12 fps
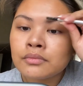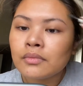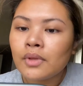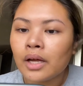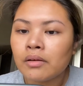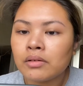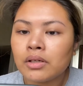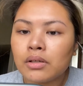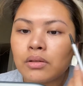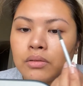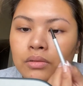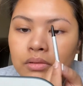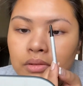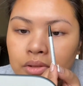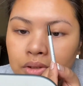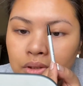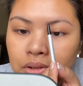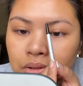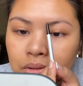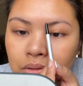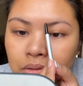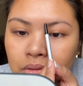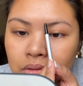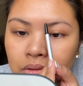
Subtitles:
I don't go too